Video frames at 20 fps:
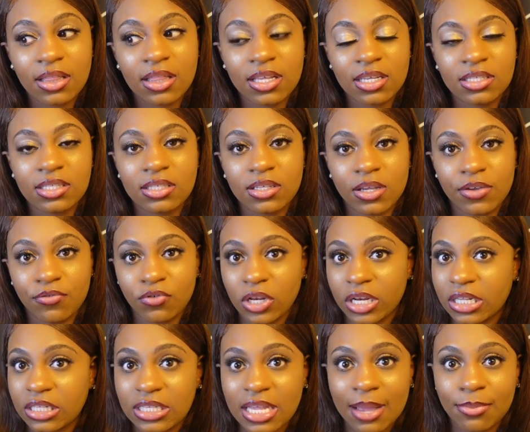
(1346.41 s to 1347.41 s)
if
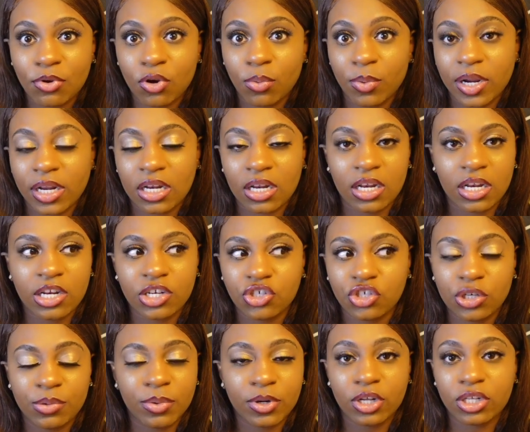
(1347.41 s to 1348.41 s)
anytime you're working in an
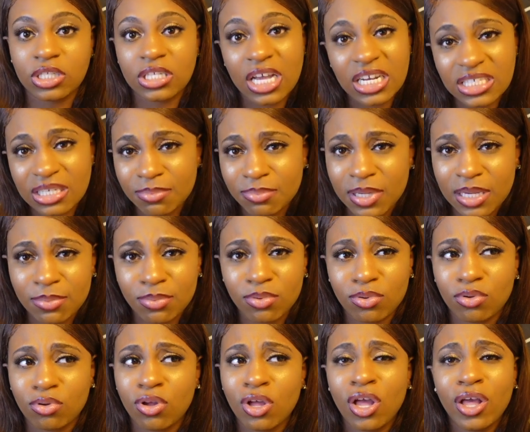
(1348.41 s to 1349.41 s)
industry where you're touching
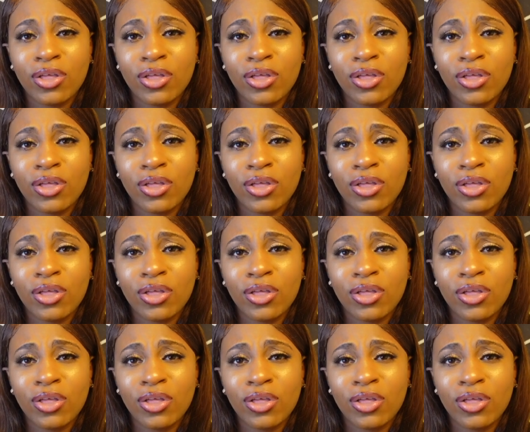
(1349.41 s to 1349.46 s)
people,